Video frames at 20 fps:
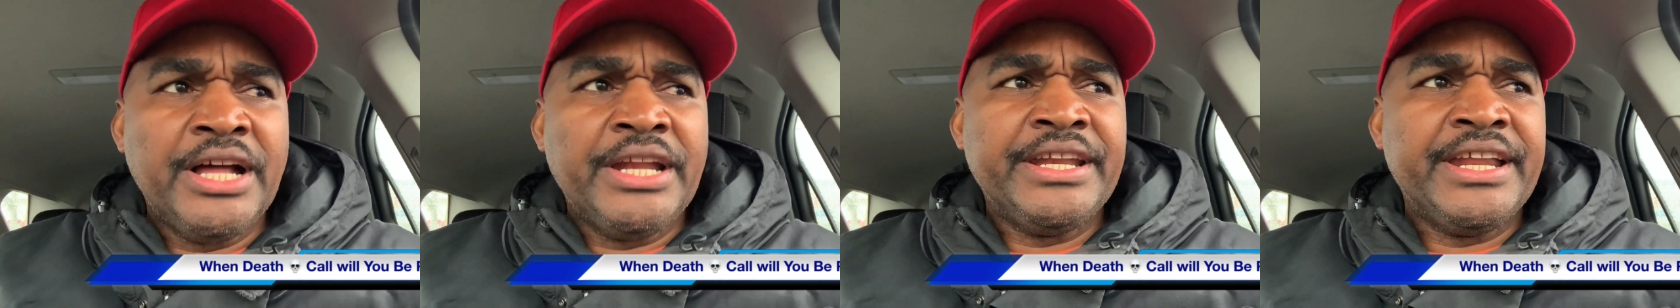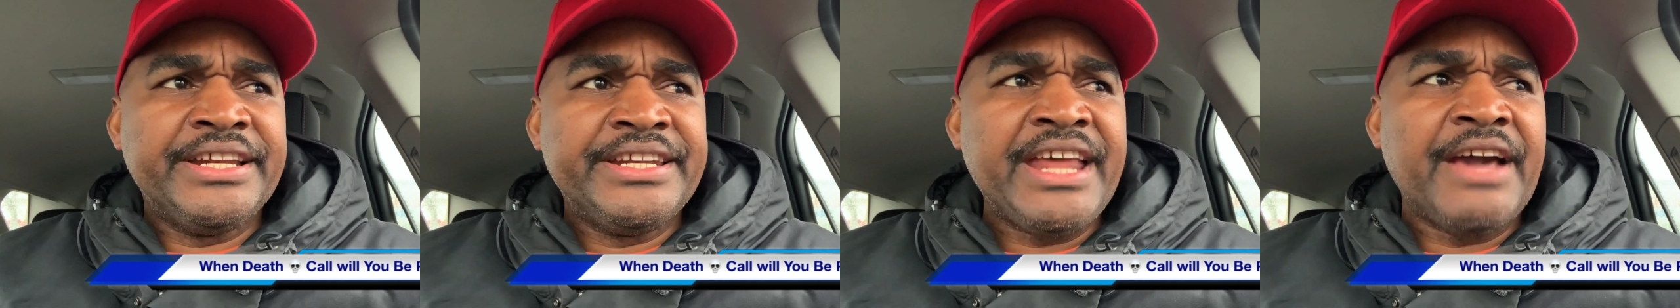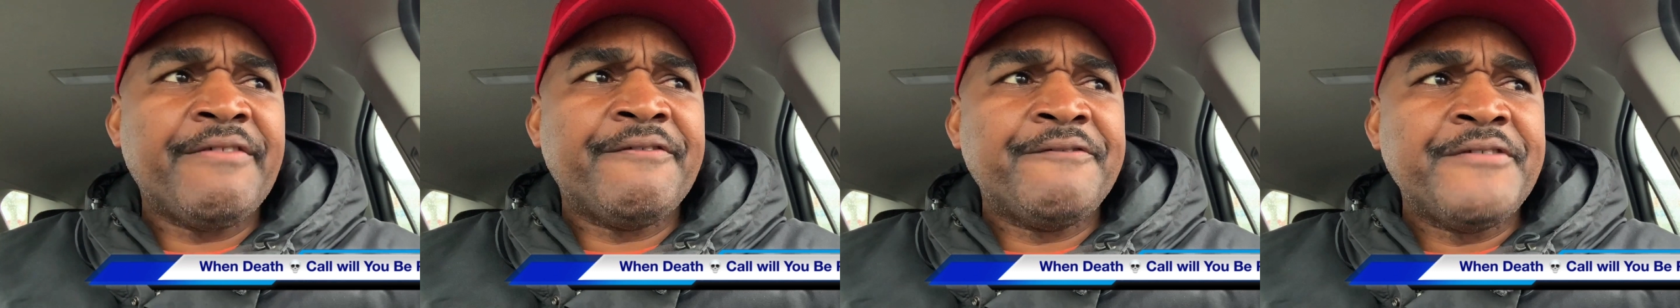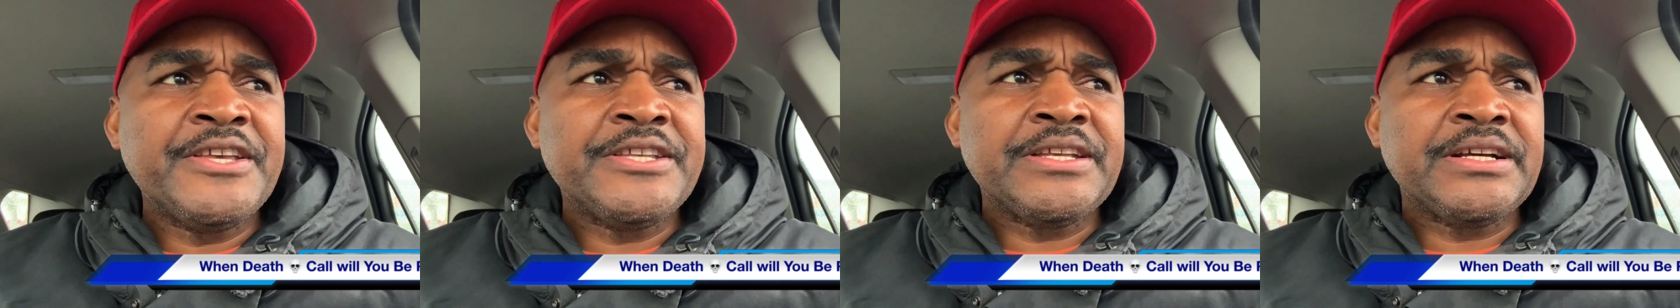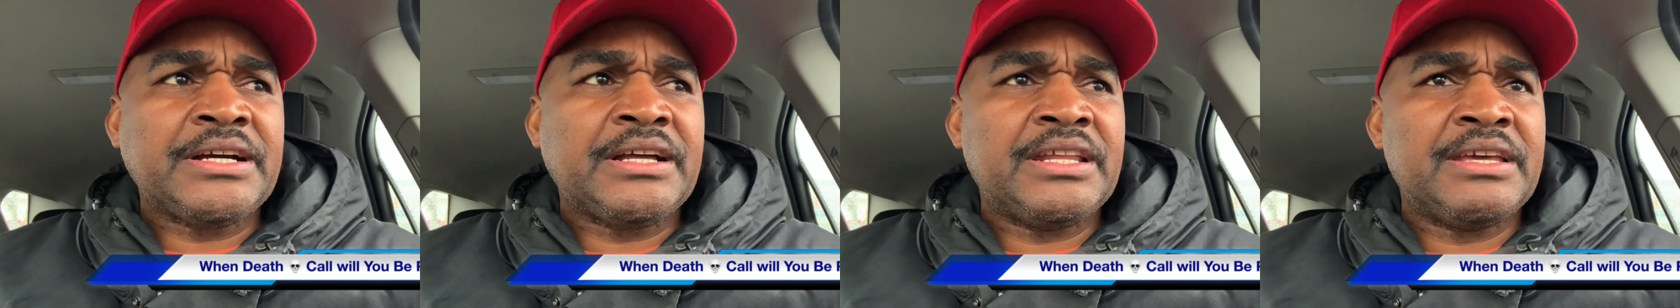The death
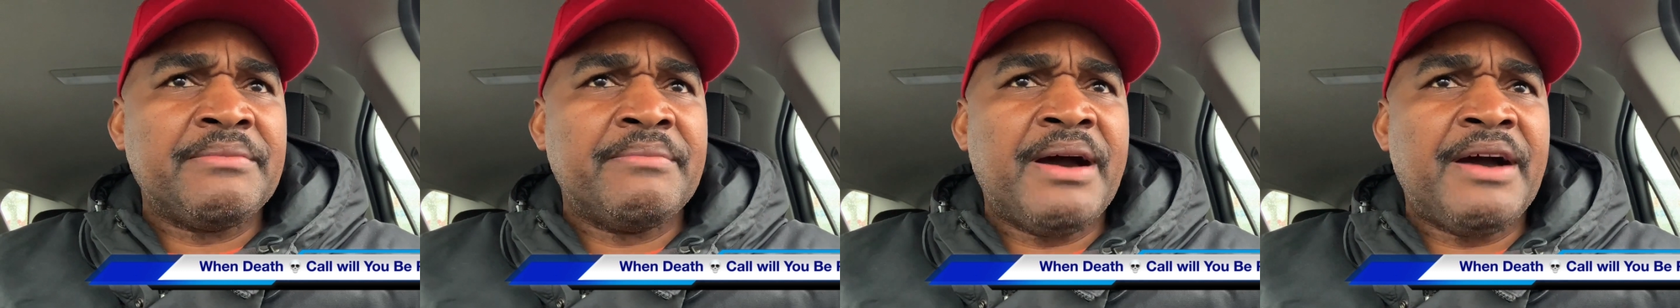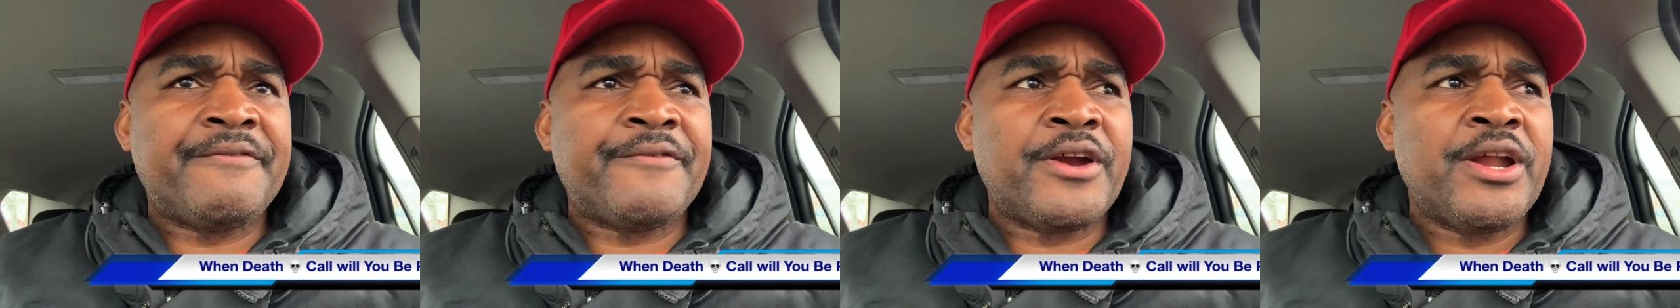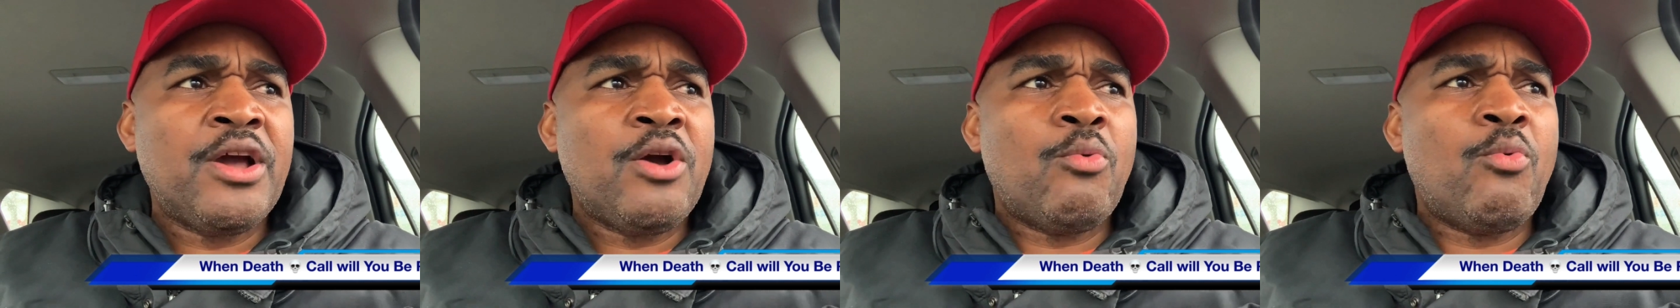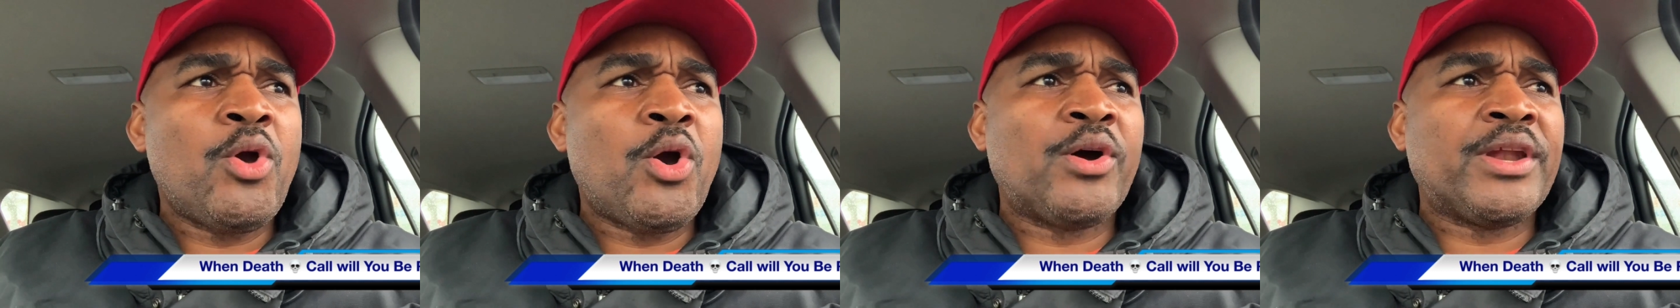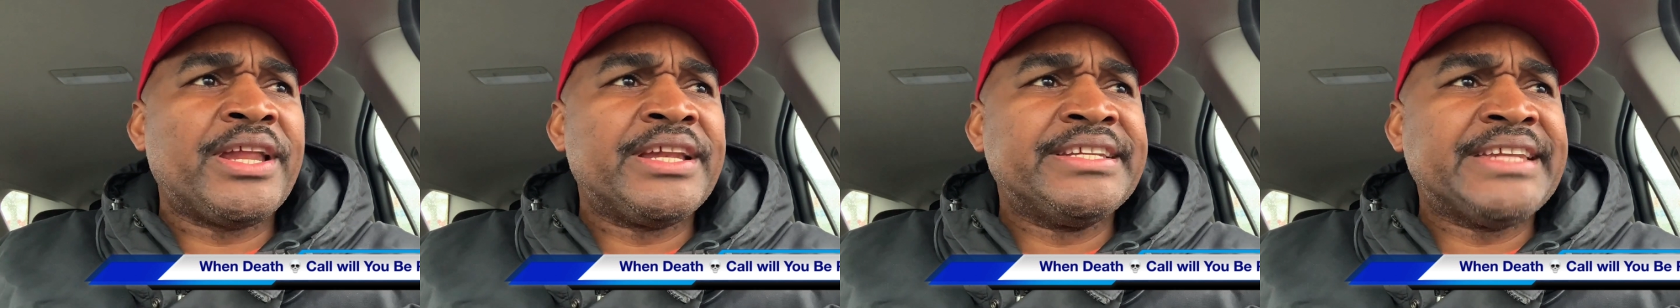physically, my friend, we're
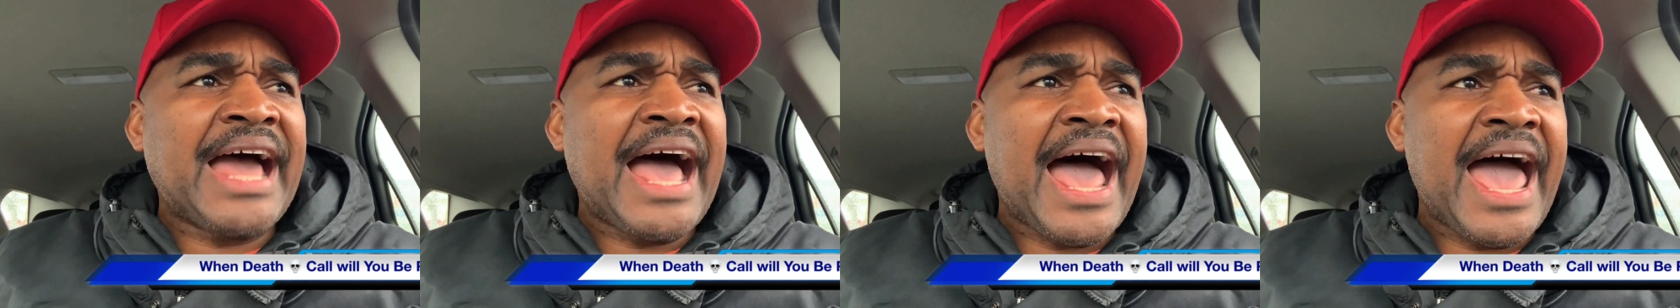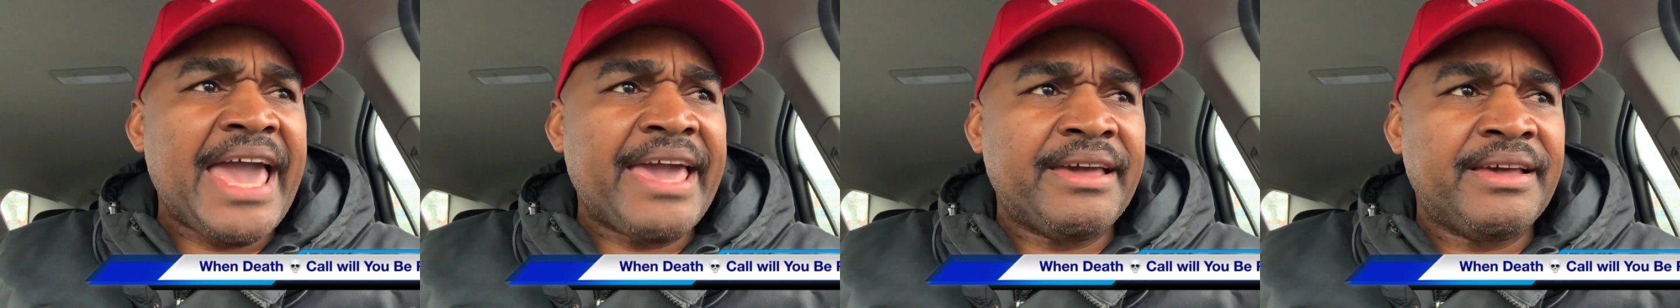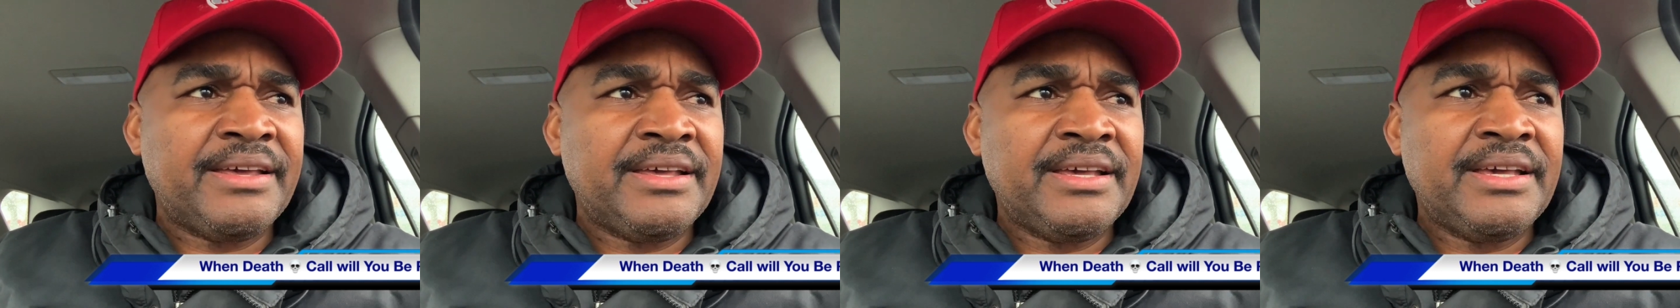going to die.